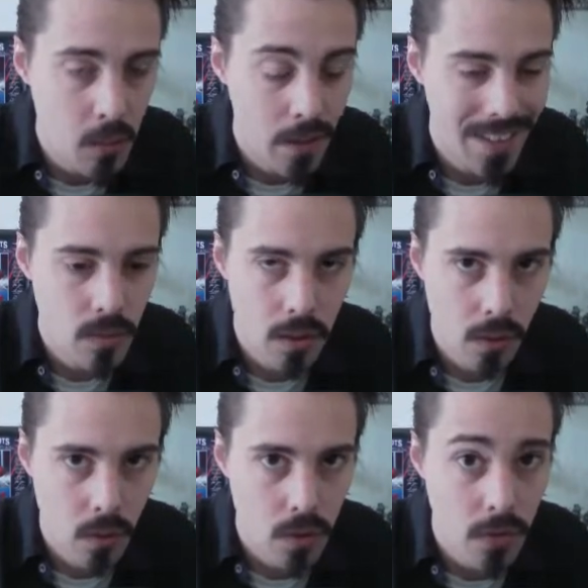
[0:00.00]
without
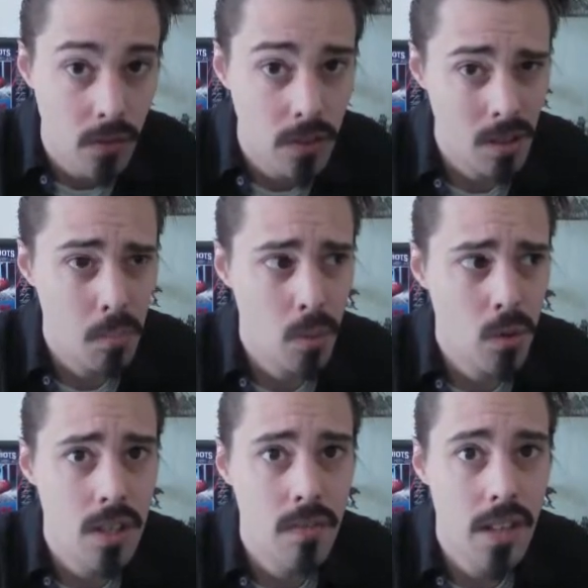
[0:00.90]
Claude for some
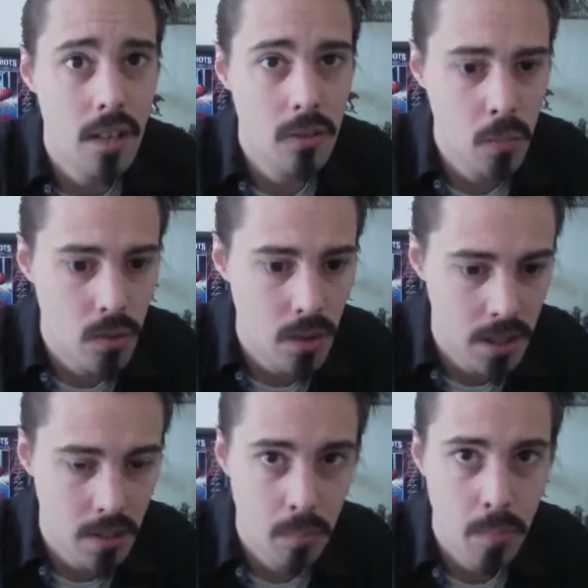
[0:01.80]
portion of the next
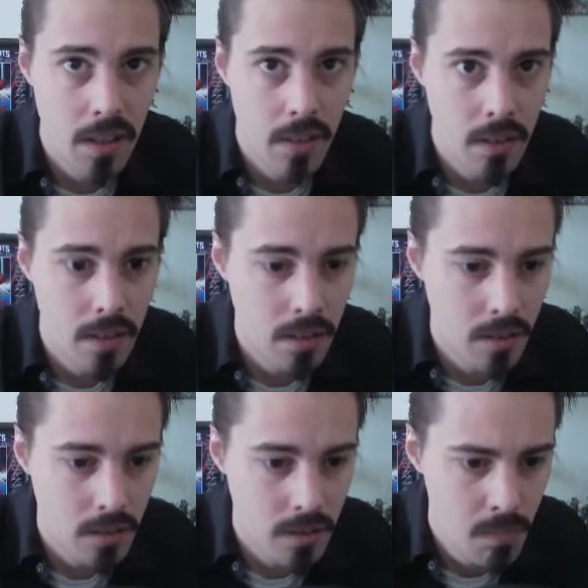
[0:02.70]
bit of
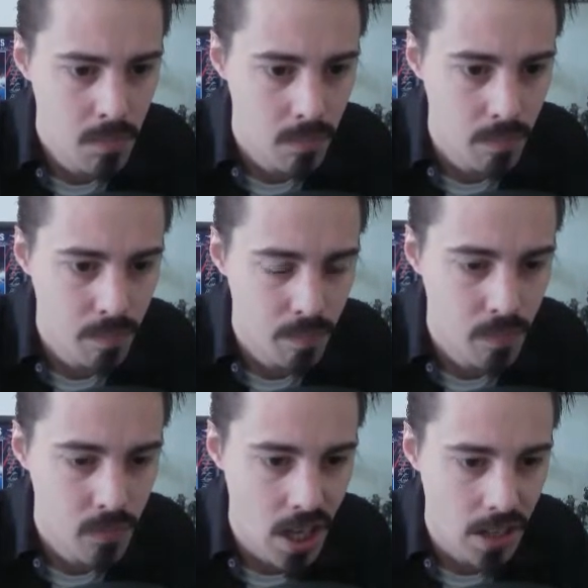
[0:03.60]
the gym
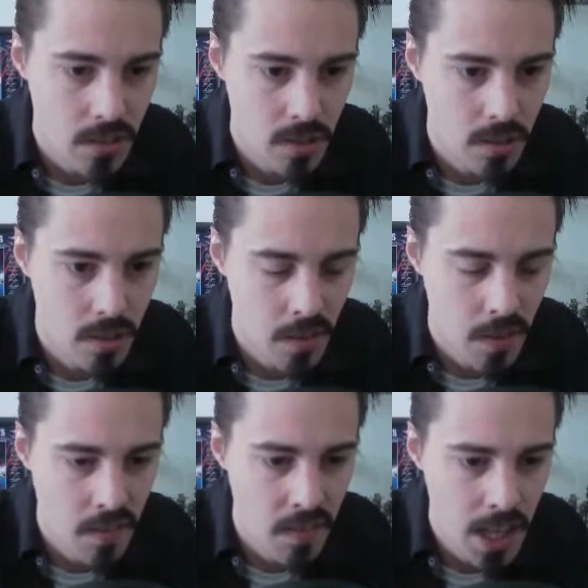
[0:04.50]
challenge and
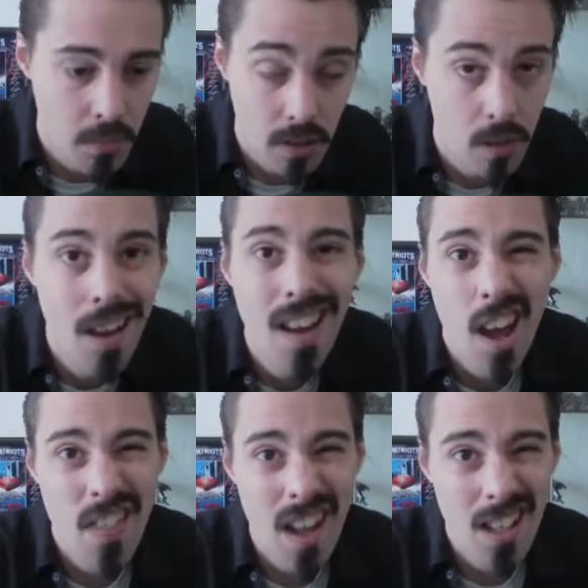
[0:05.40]
the game. So
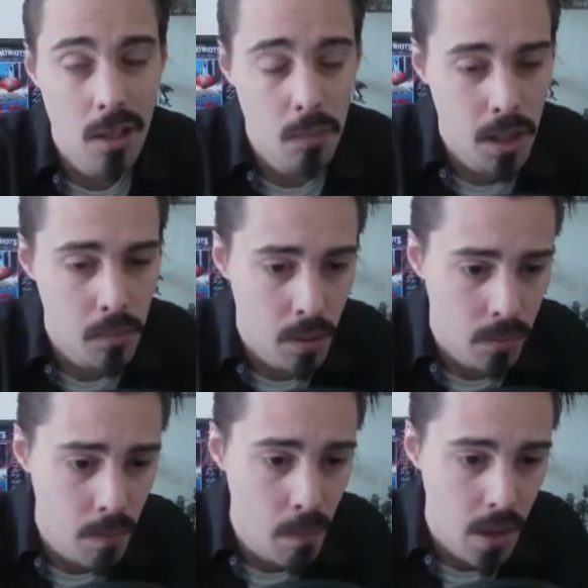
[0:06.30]
that's going to be a
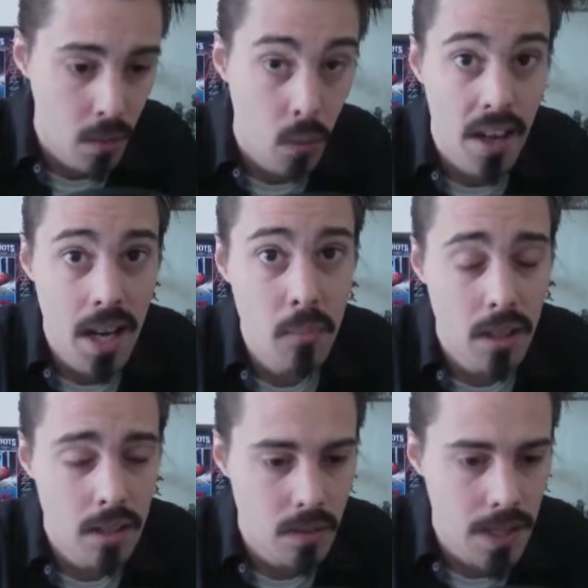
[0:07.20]
problem. What I am going
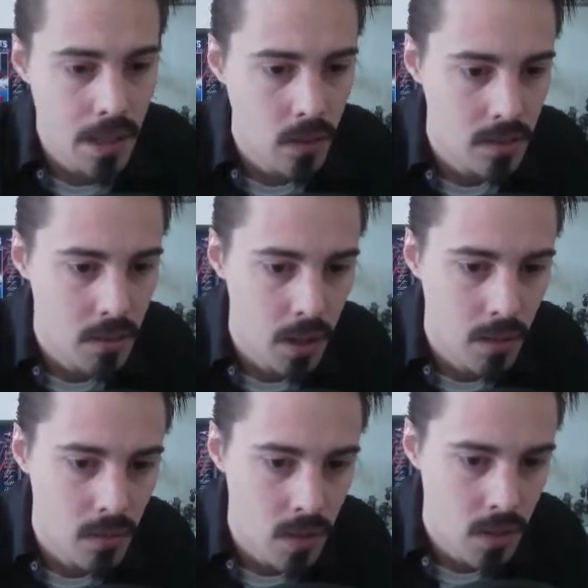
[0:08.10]
to do now is I'm going
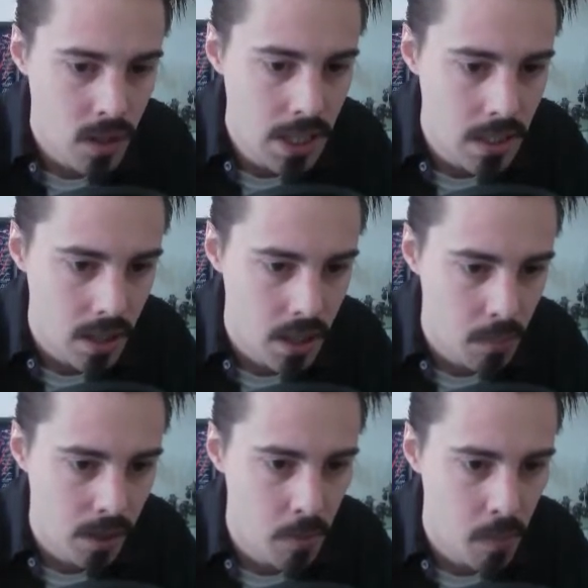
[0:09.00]
to rotate a
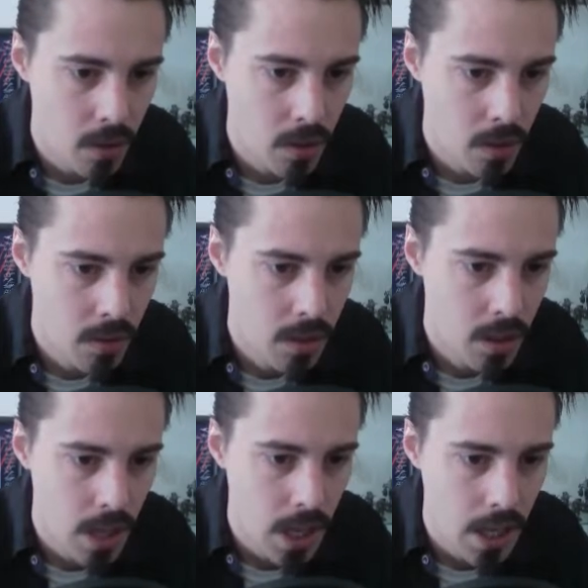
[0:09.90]
couple of Pokemon.
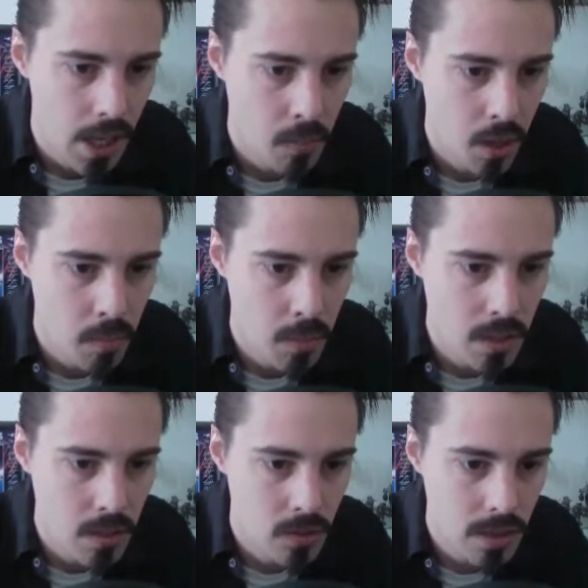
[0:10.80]
And I'm going to be
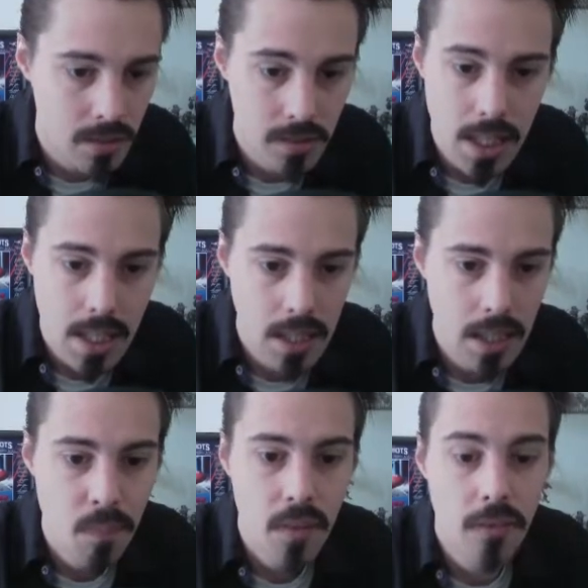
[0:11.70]
using Sandy,
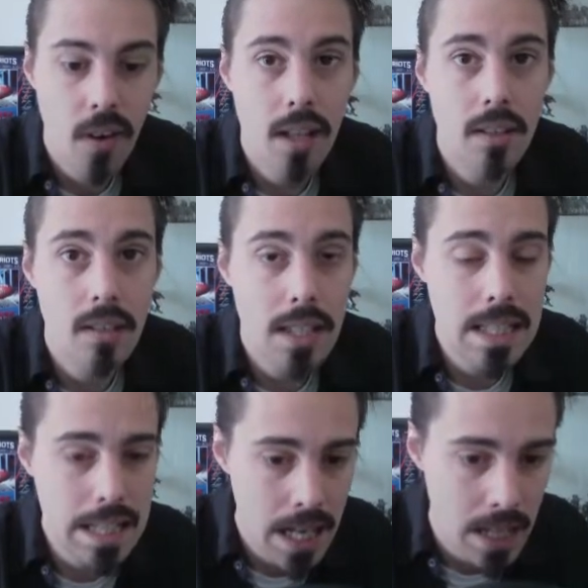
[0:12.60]
Franz and
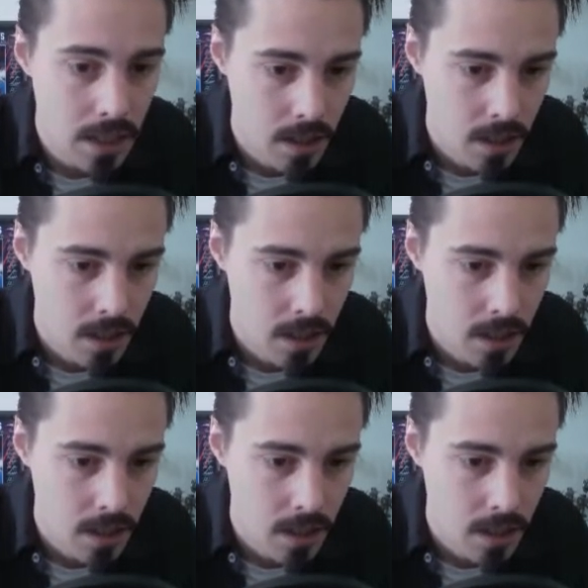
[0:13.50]
Tien.